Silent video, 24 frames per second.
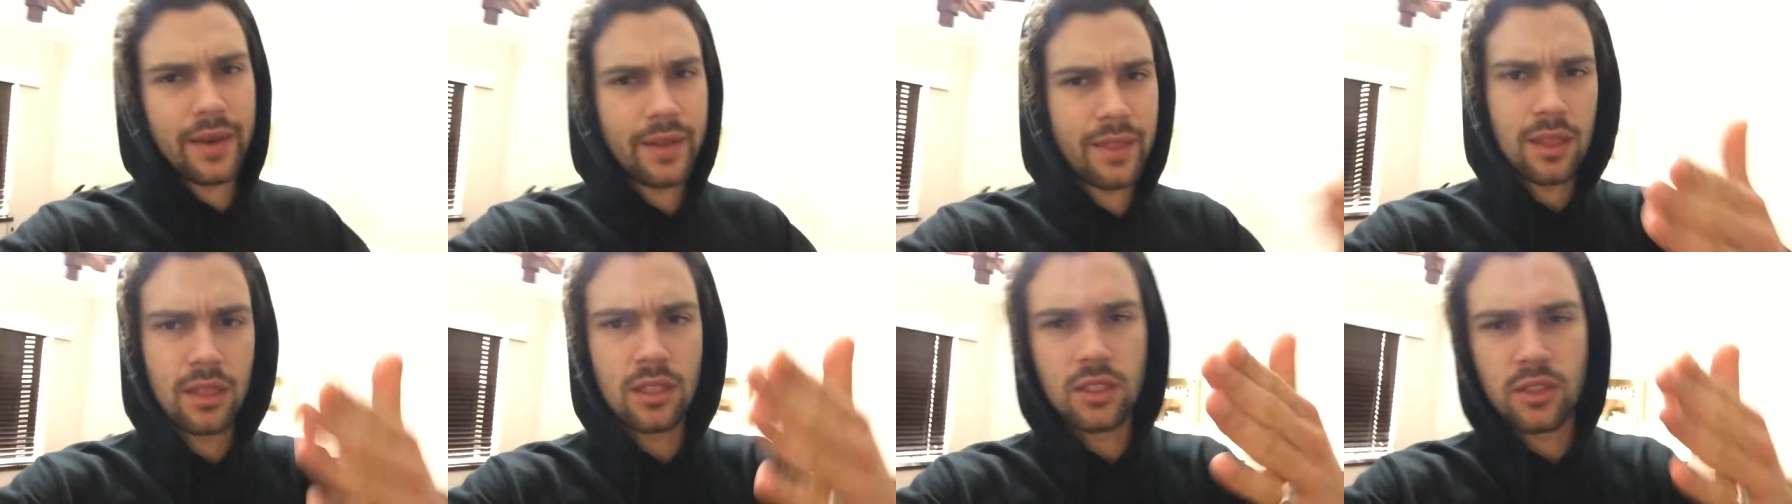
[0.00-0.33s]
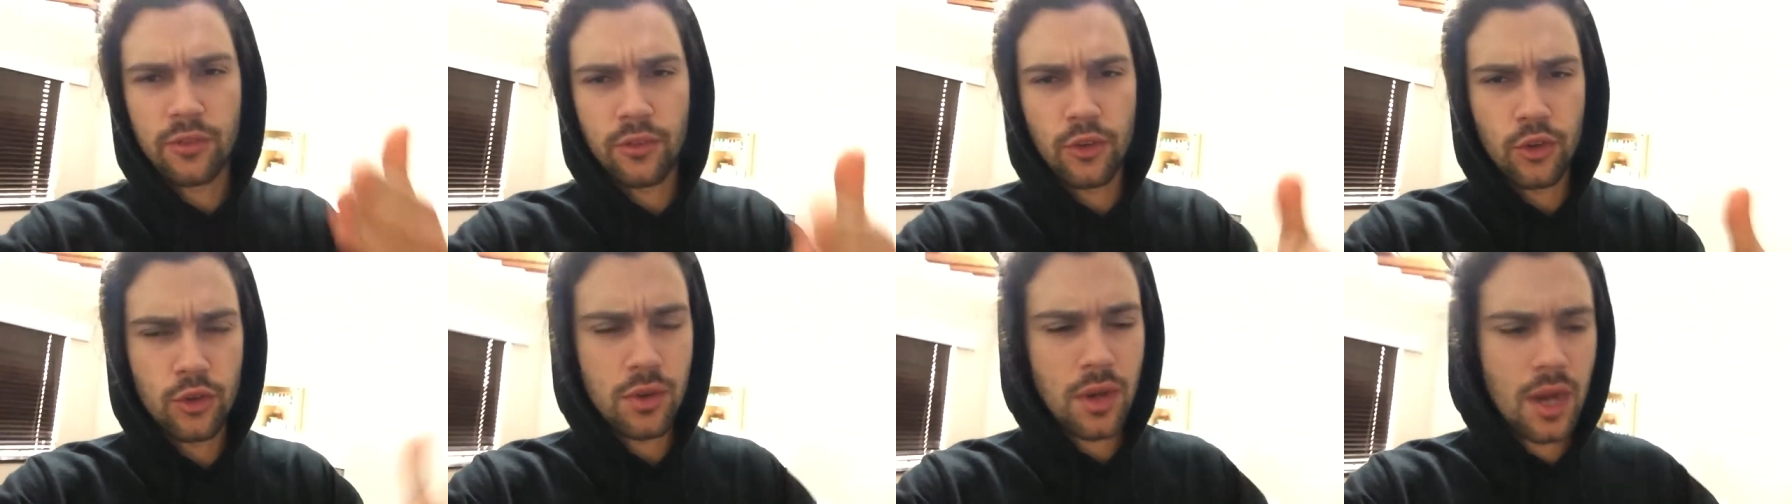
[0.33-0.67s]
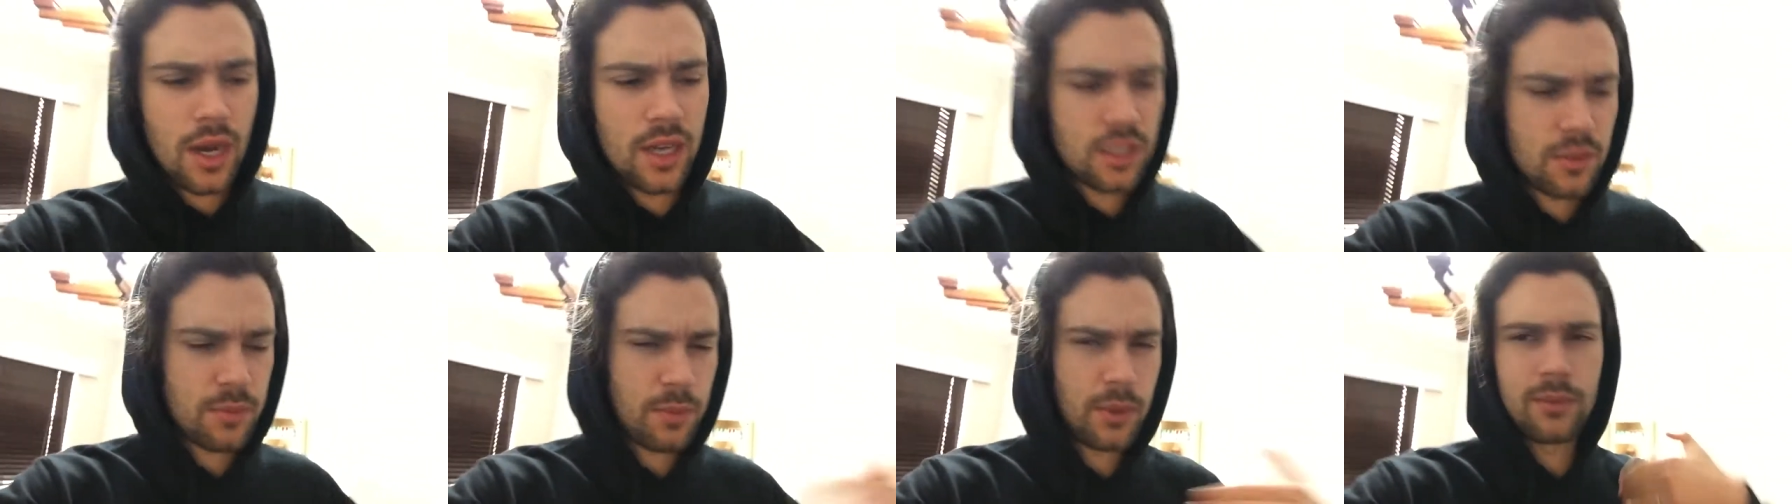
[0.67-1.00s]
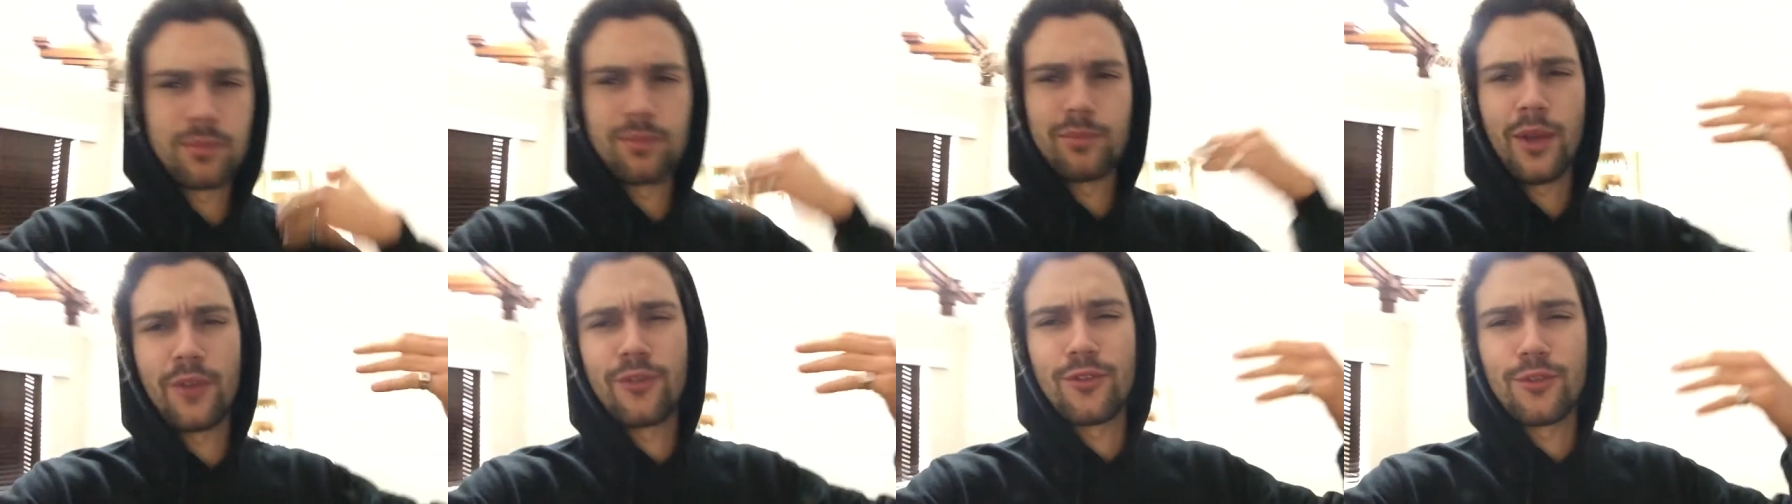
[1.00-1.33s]
things for you guys,
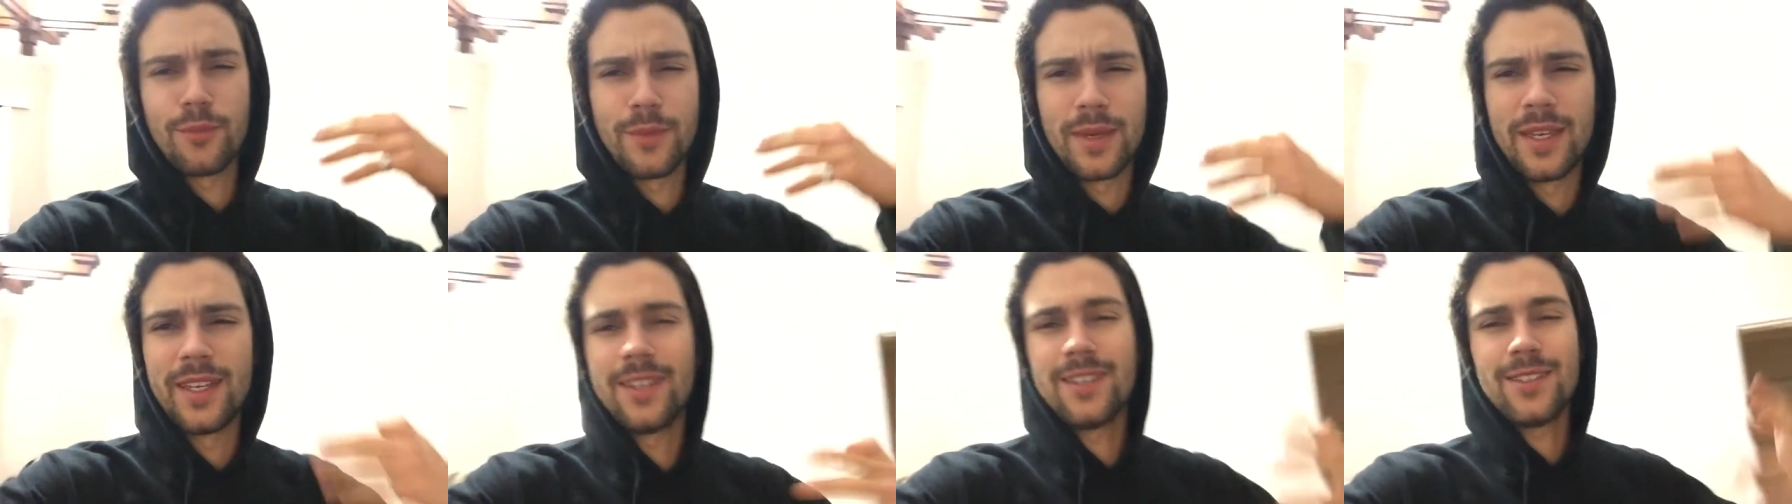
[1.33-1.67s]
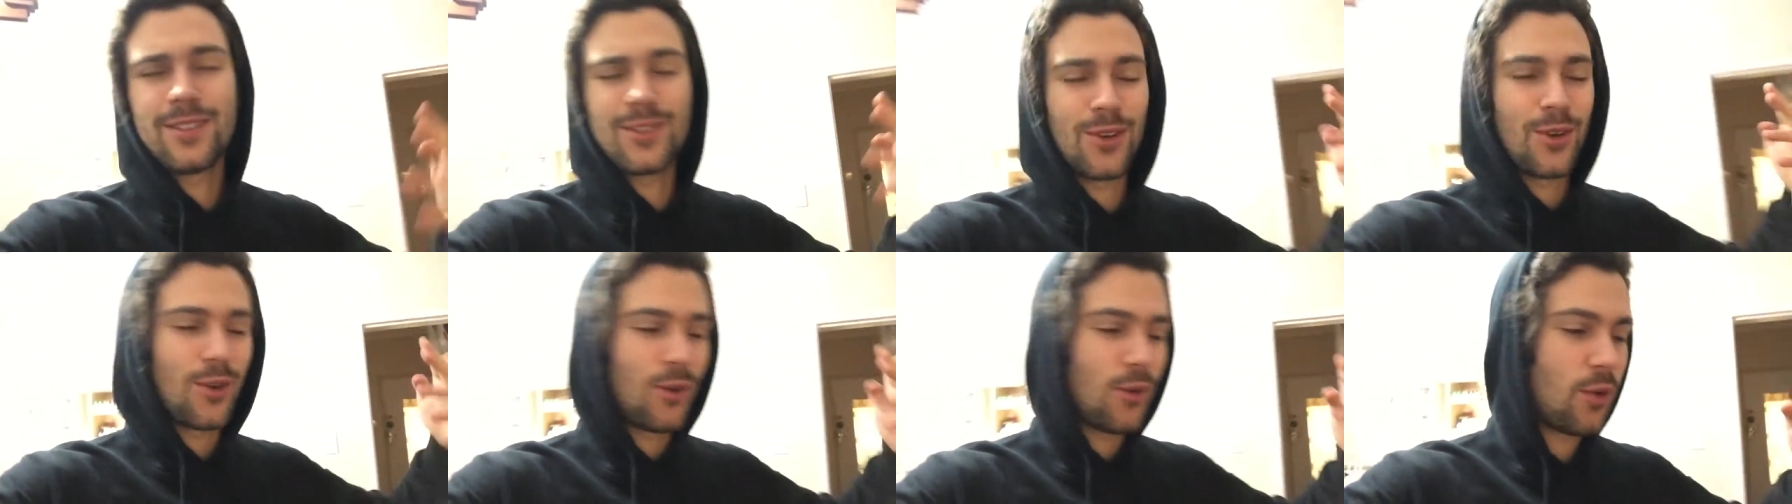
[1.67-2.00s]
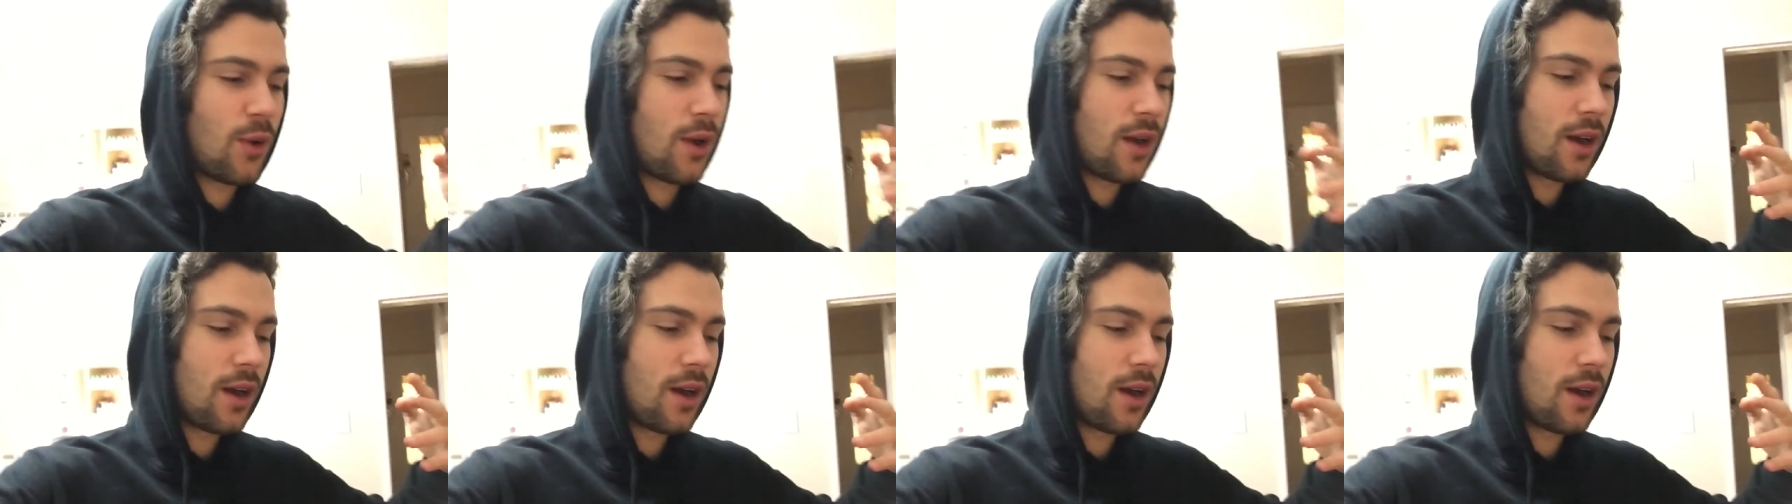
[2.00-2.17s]
but big for me. So